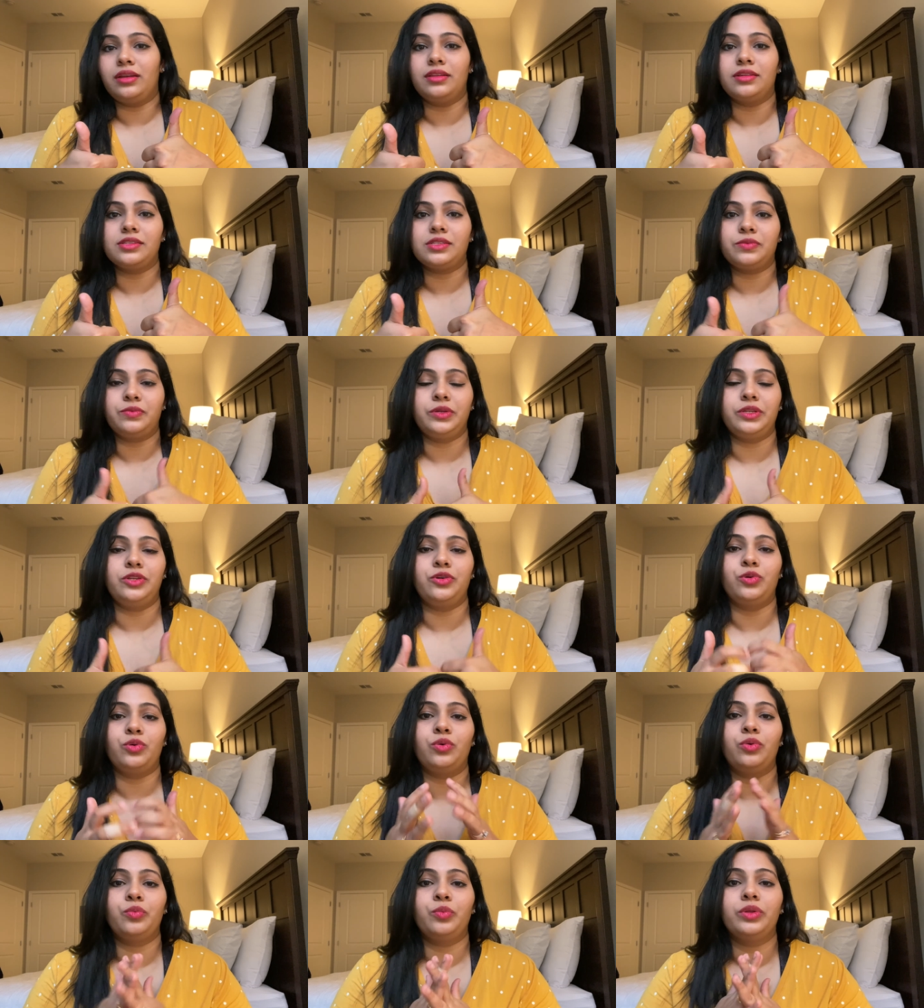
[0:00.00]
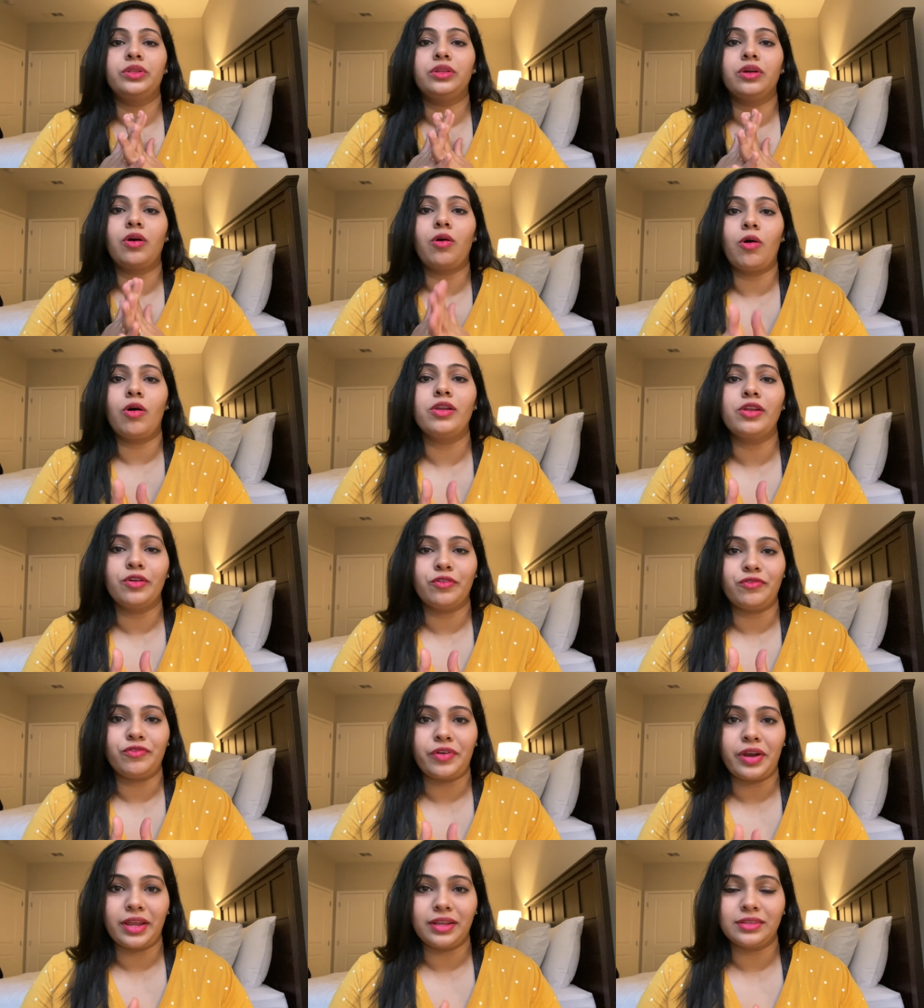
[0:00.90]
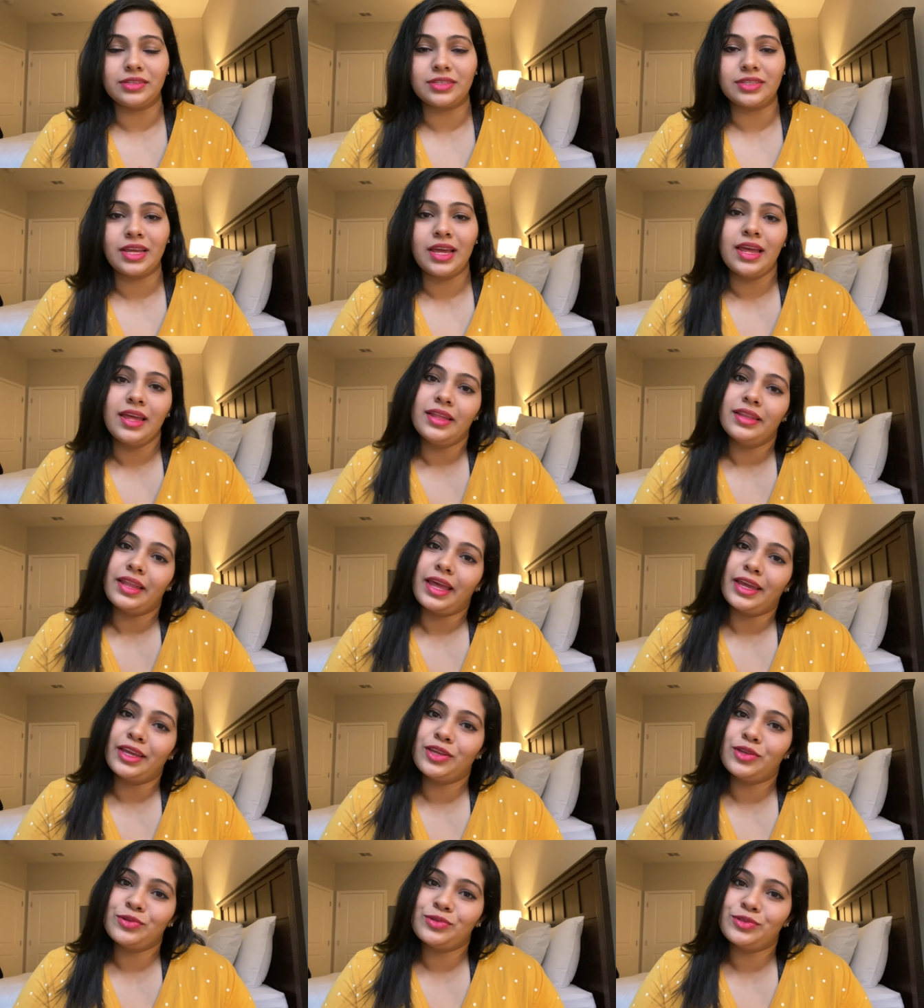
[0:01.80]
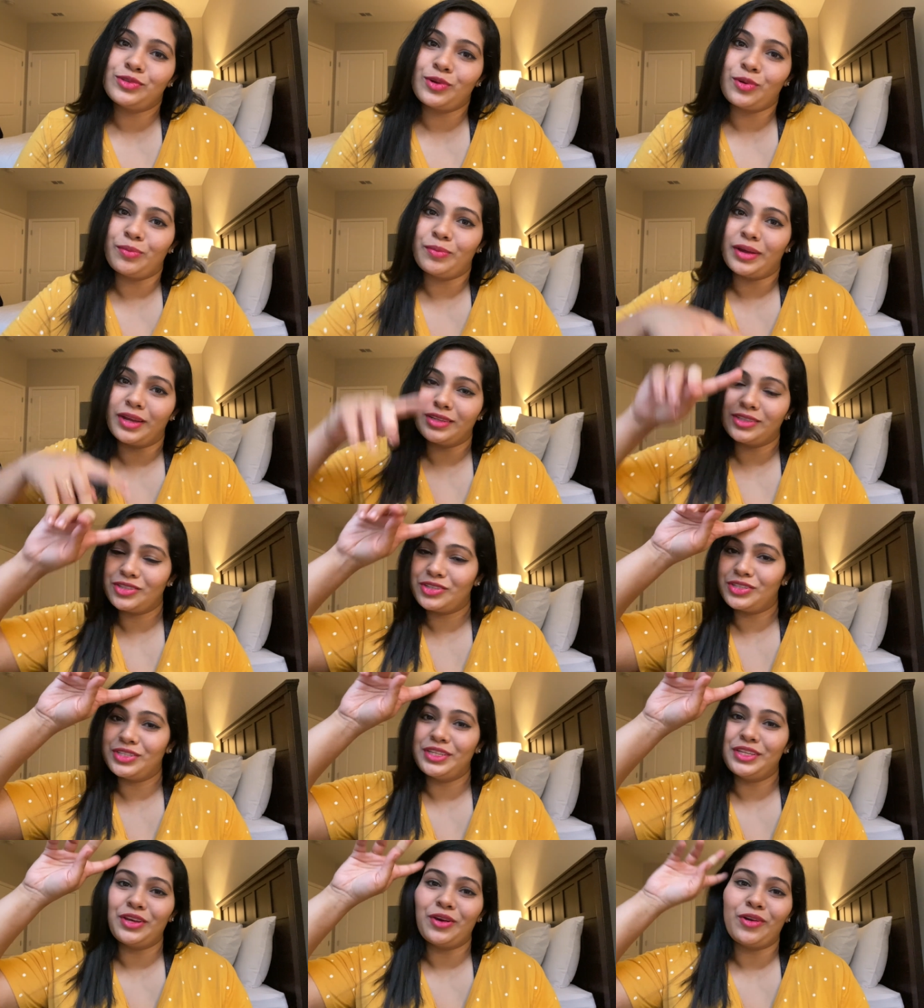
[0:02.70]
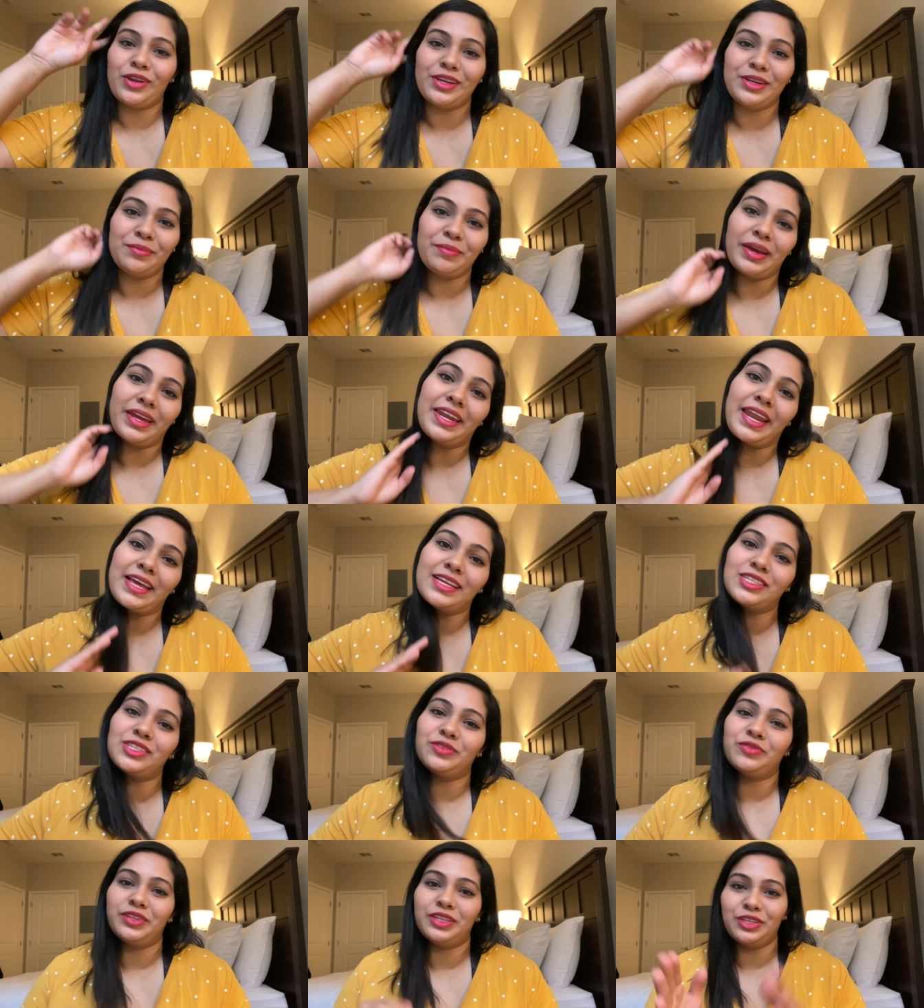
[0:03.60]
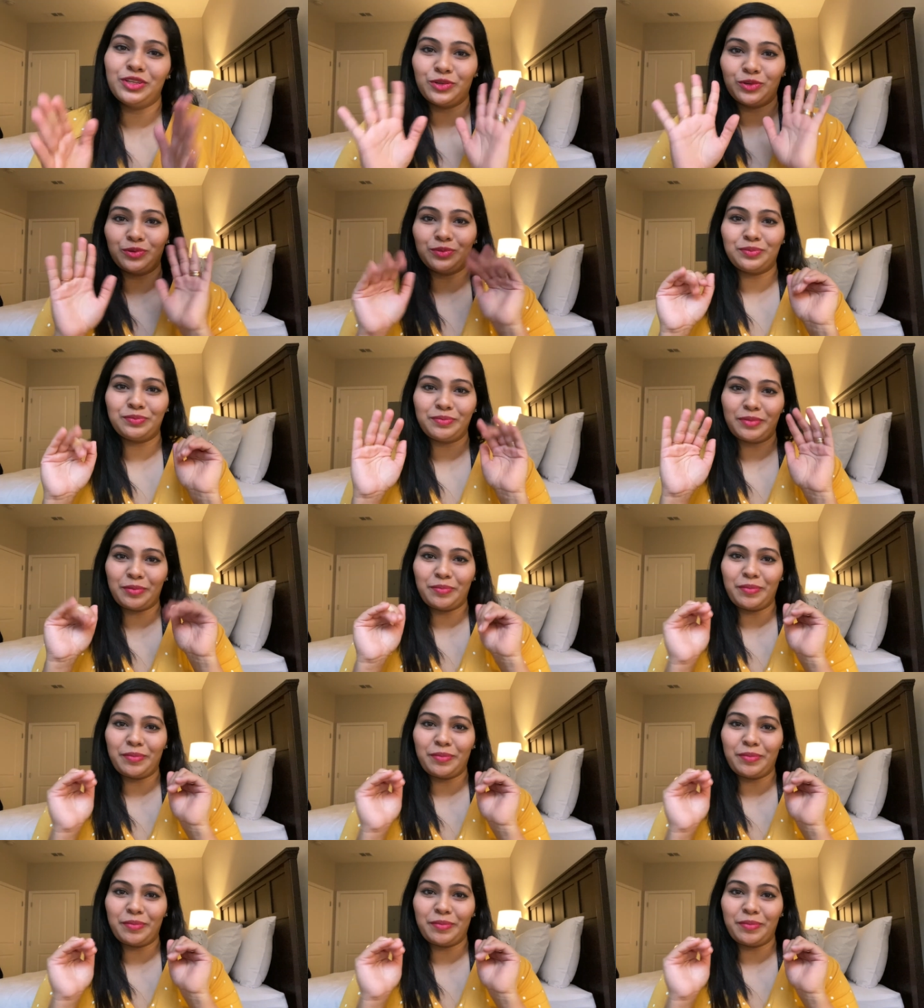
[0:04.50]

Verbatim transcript: this video with all your friends. Thank you so much. See you all in my next video. Bye